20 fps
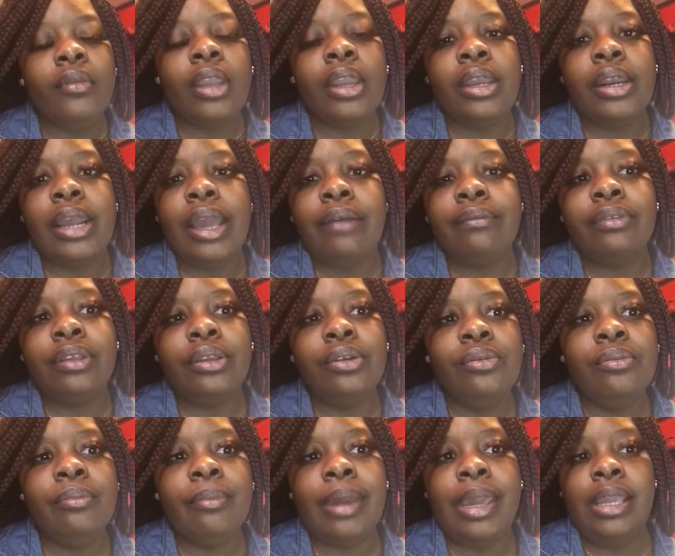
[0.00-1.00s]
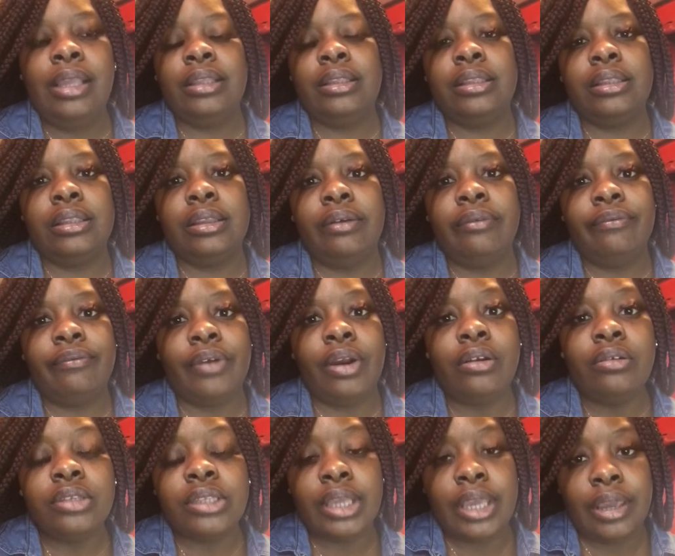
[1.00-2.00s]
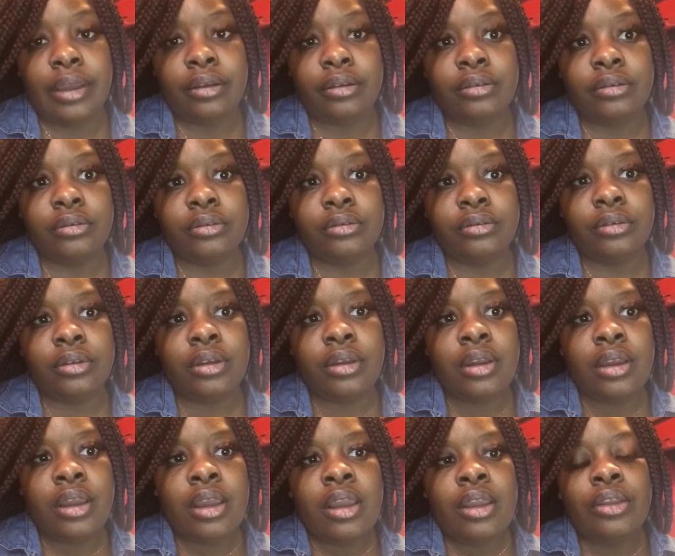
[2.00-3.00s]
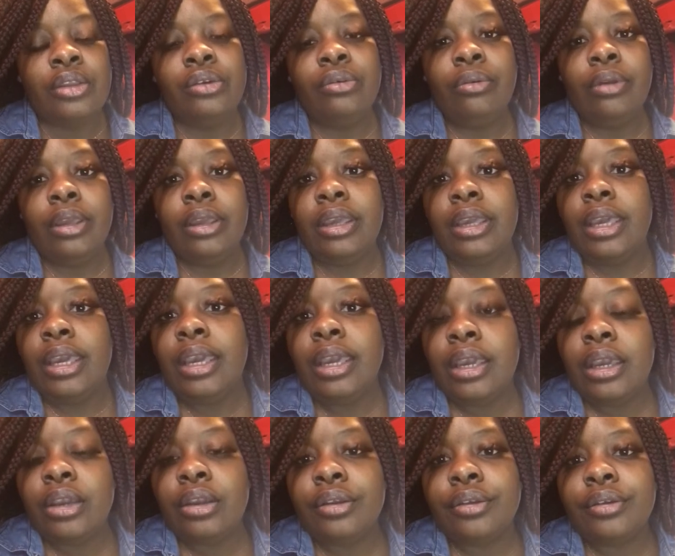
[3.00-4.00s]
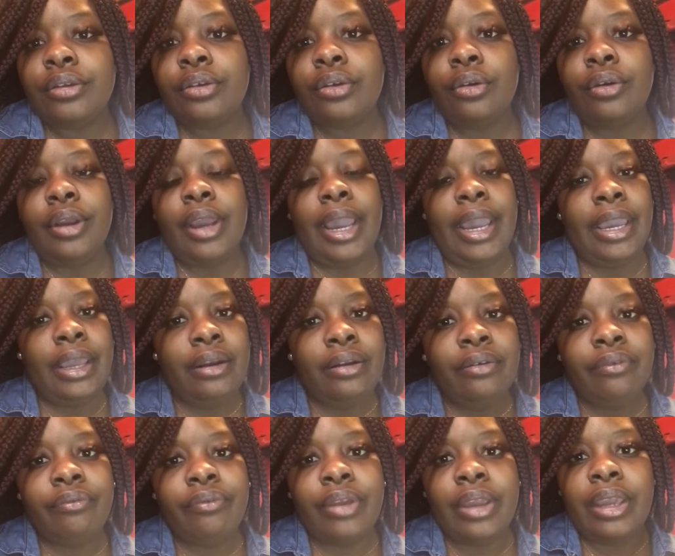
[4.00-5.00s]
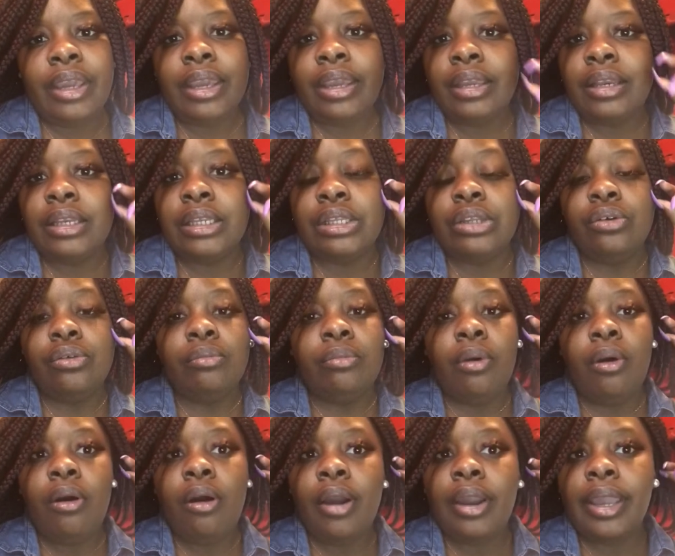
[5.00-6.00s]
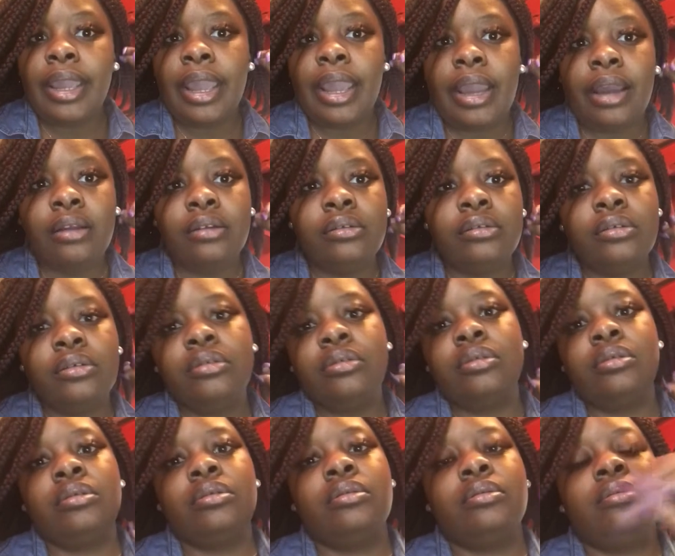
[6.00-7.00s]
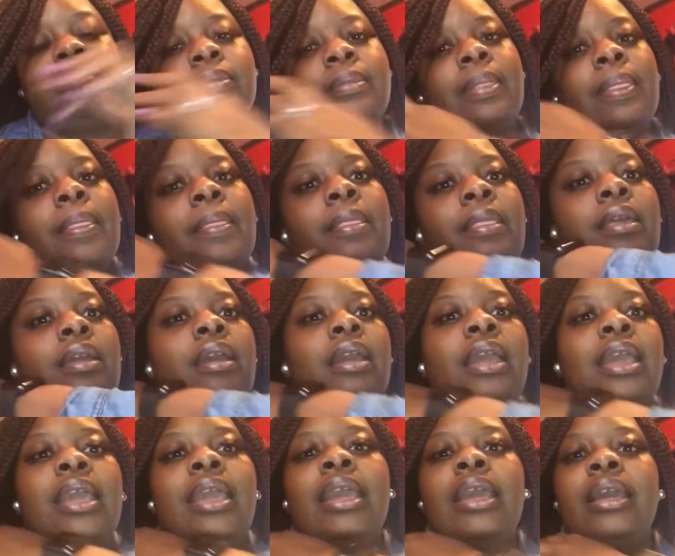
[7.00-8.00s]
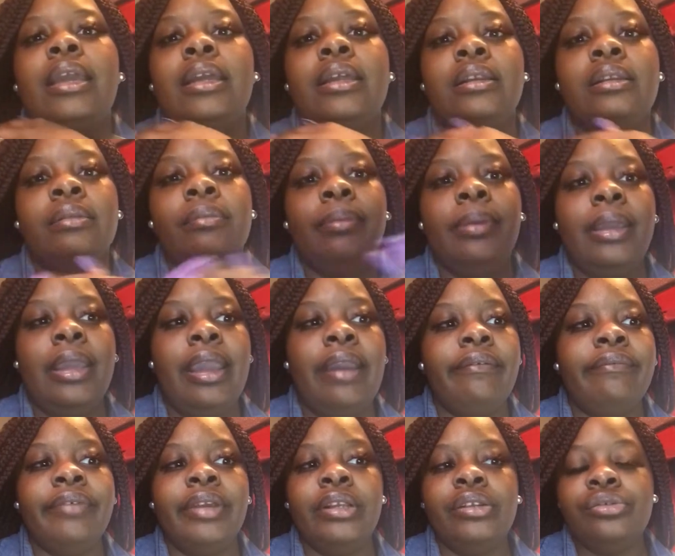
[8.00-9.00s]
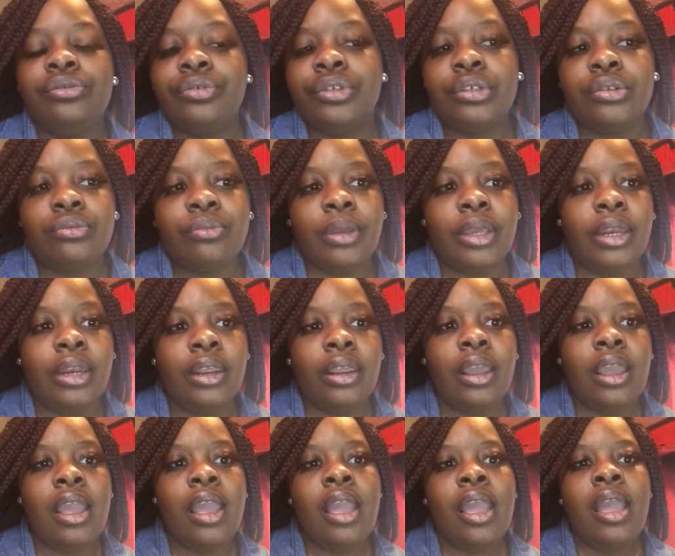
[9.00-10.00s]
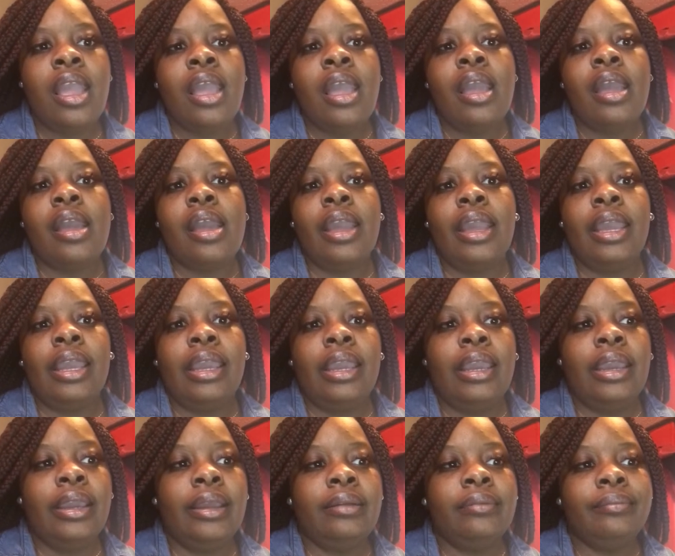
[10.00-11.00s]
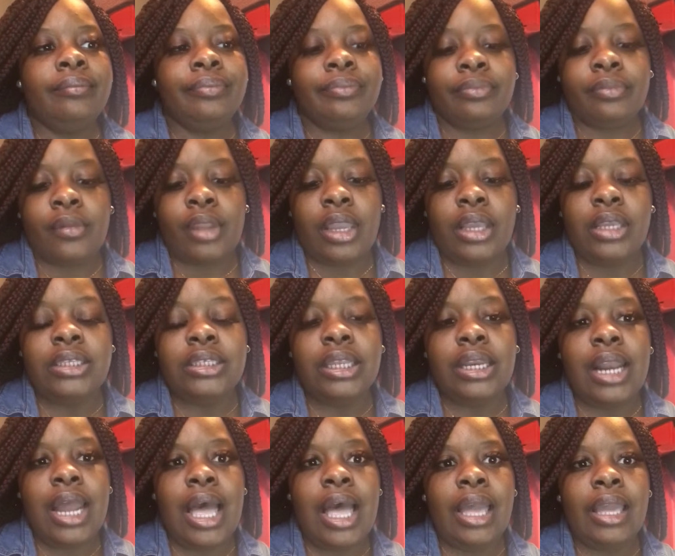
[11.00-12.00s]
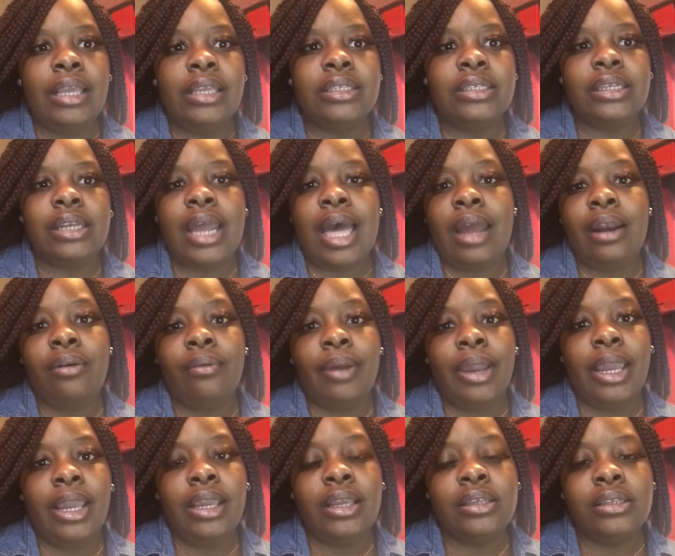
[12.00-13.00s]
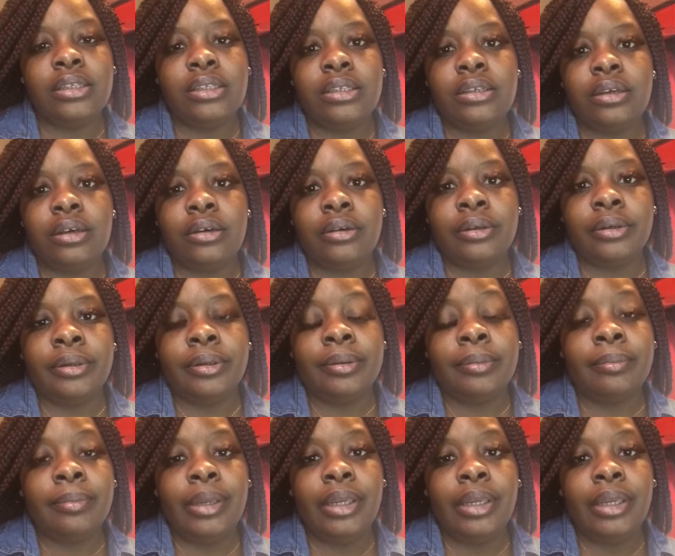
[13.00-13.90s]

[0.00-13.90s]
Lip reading: And after you make the first candle, you can get creative and do more candles and be adventurous with it. And it's a lot of ways to